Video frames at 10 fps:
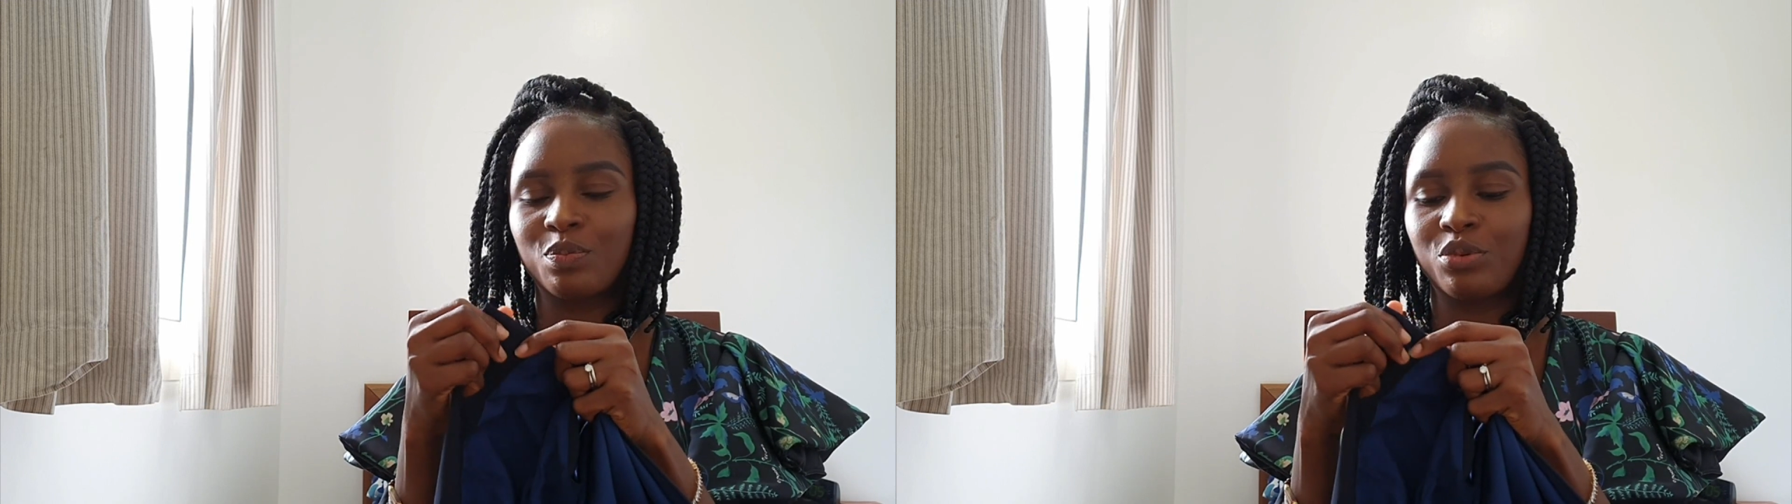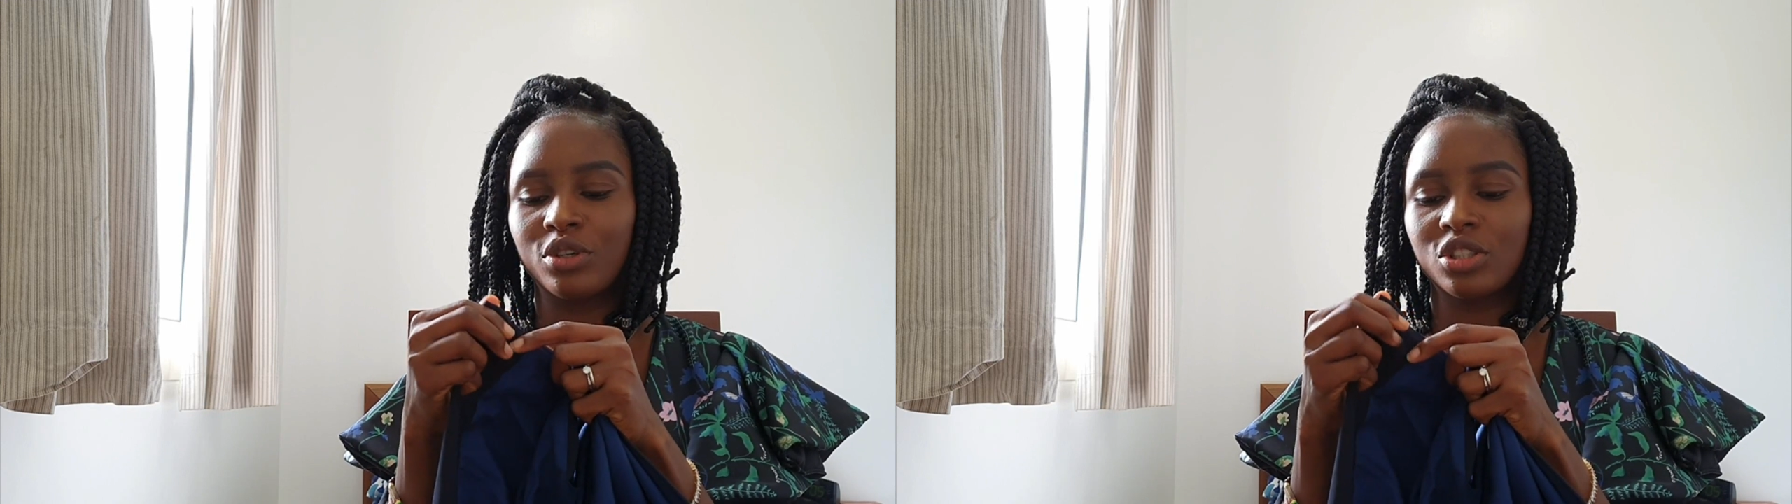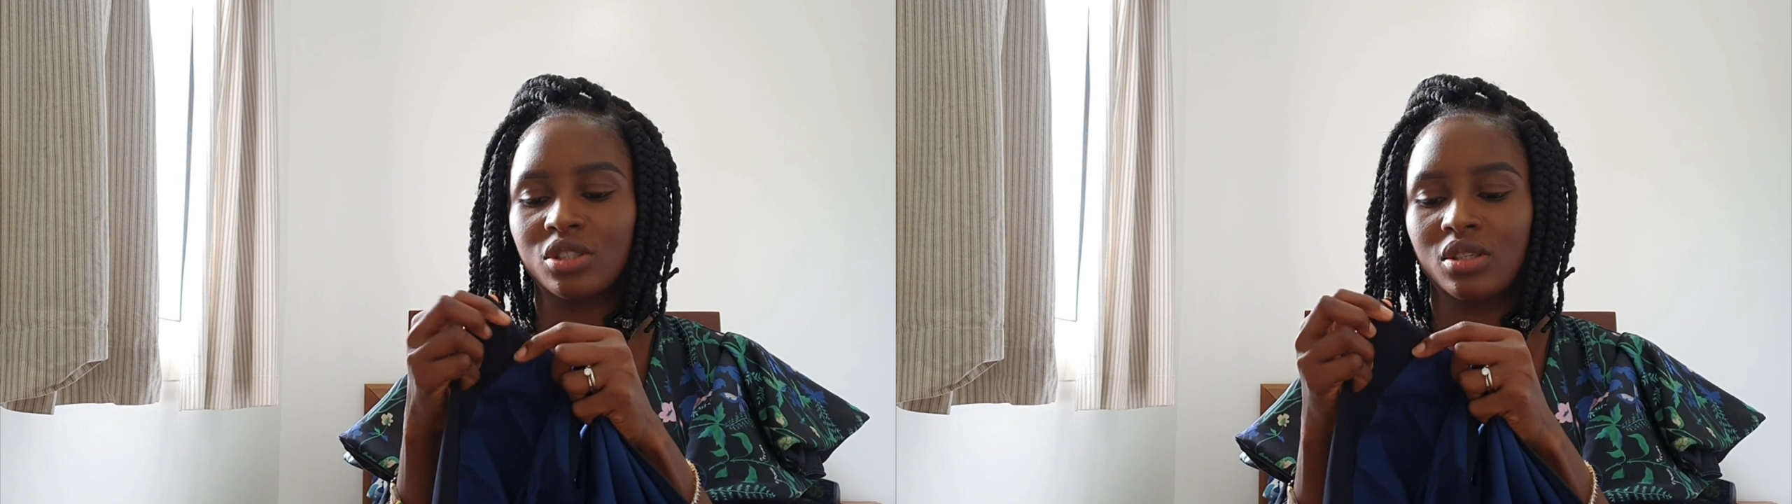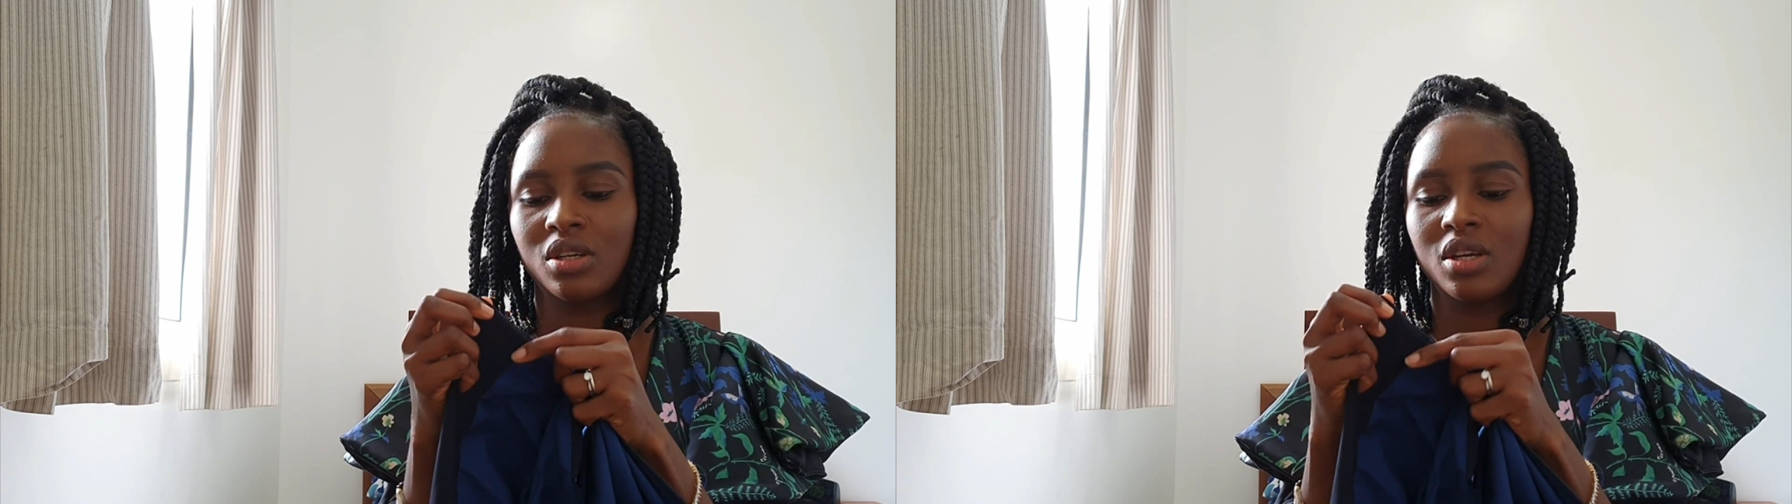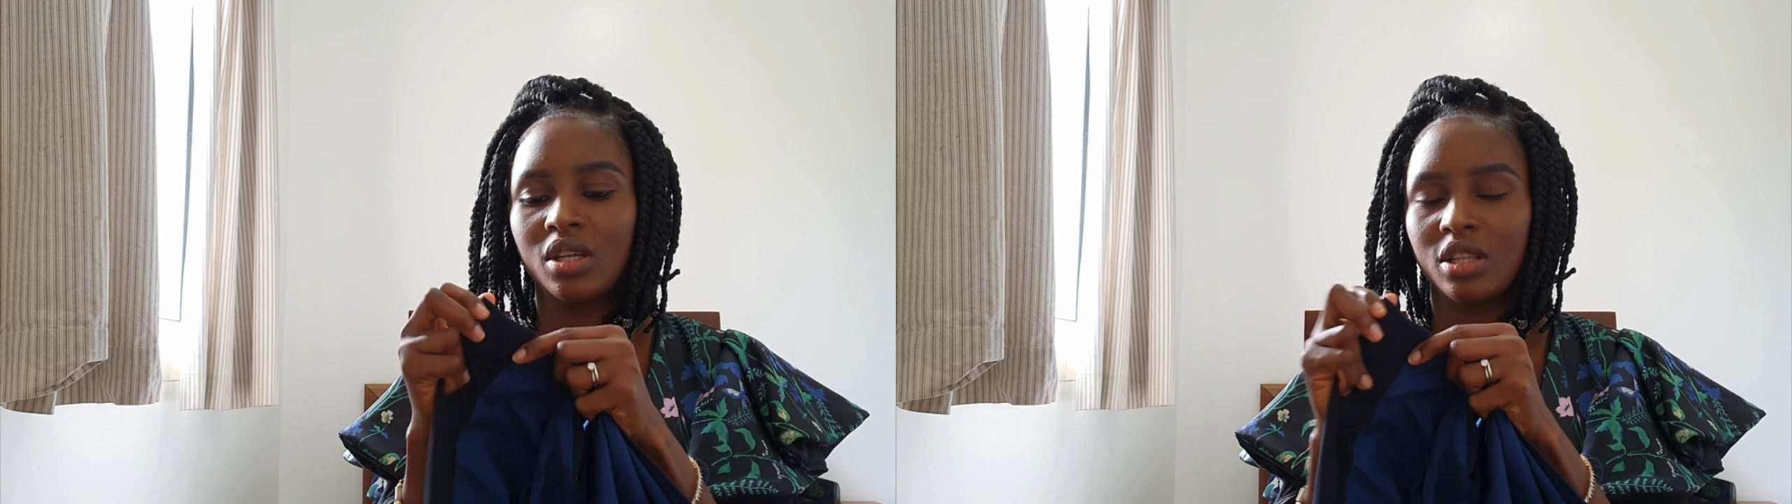pushed
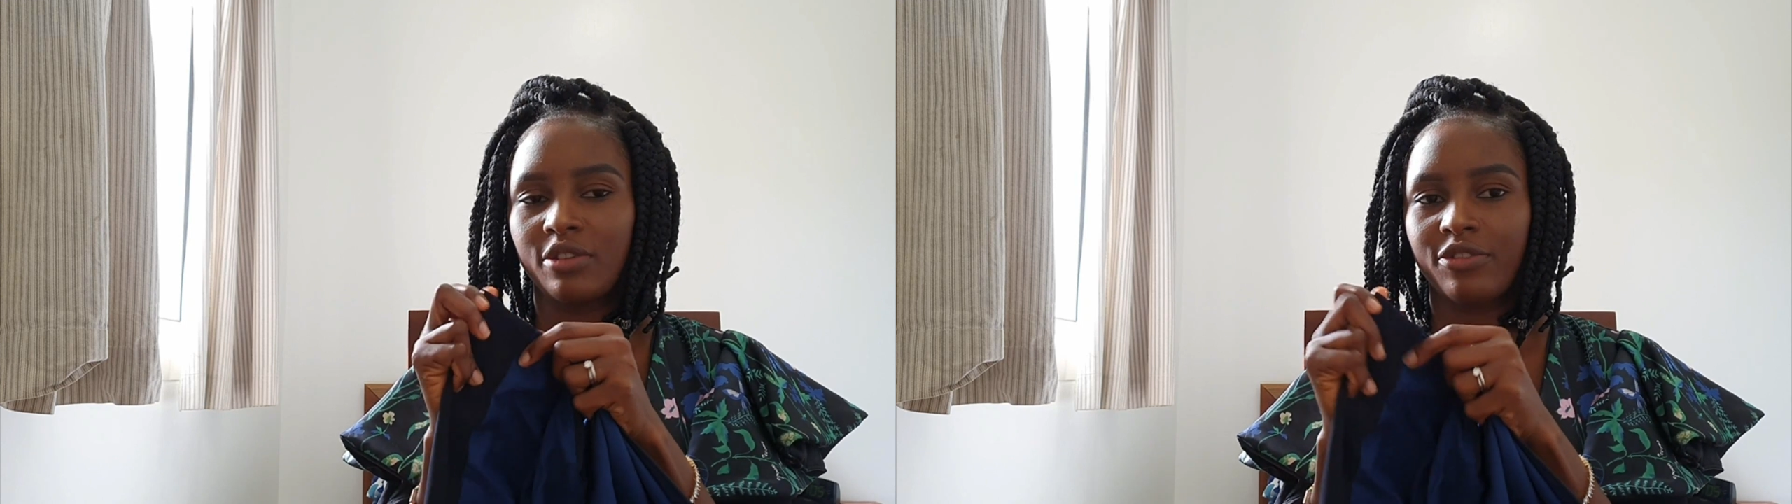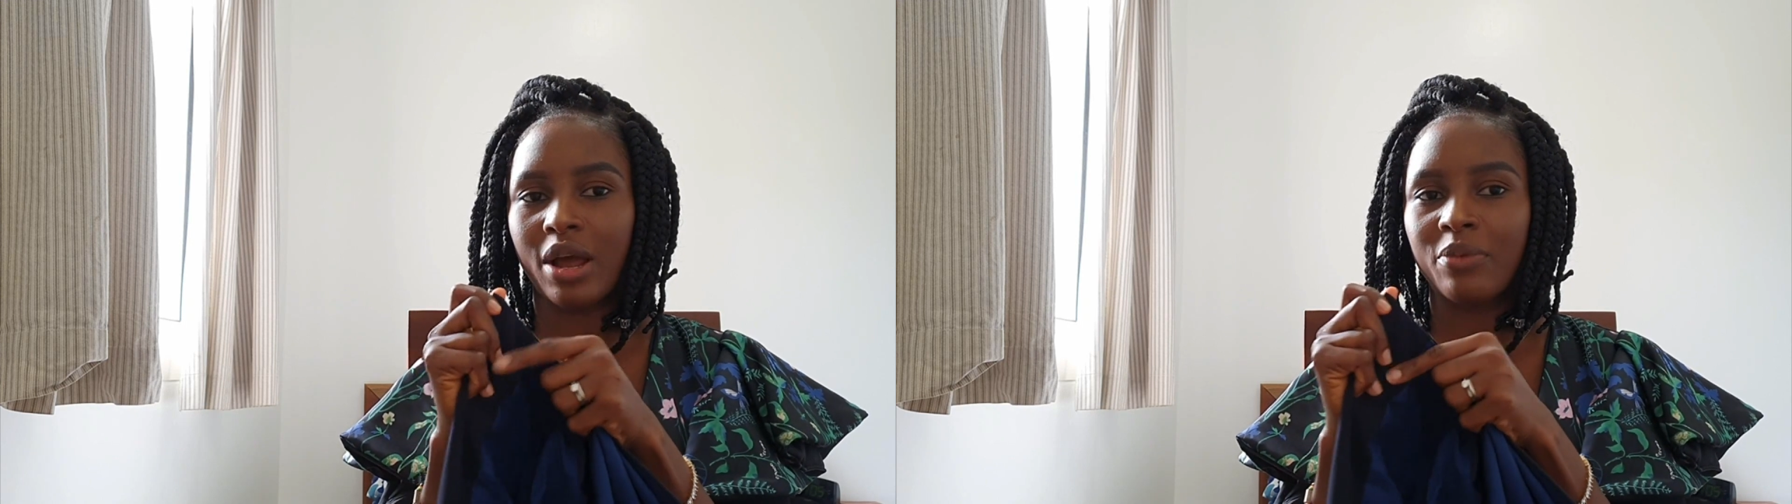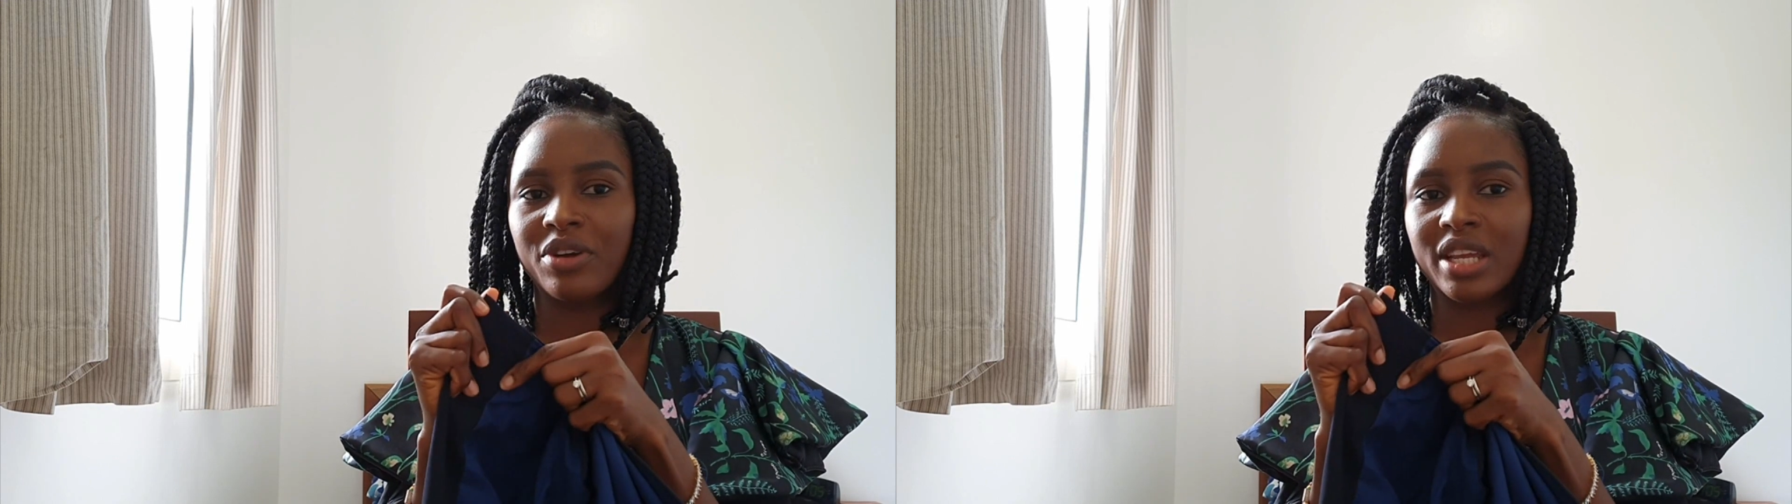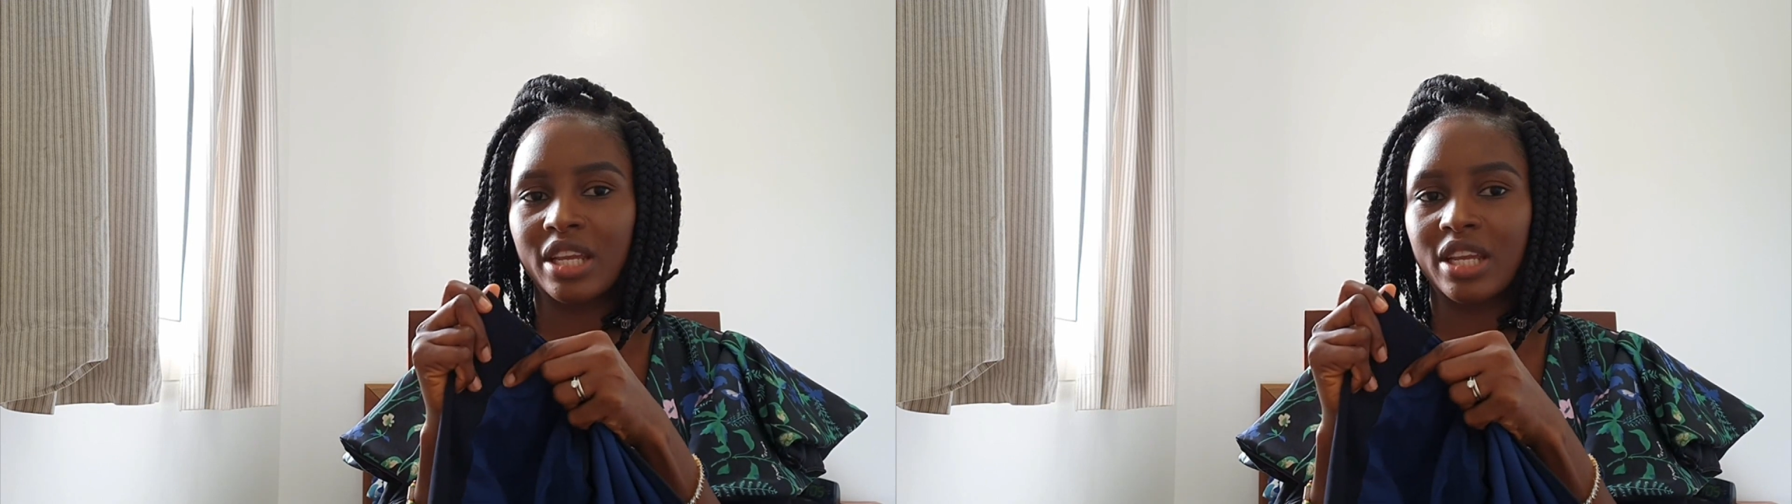the fabric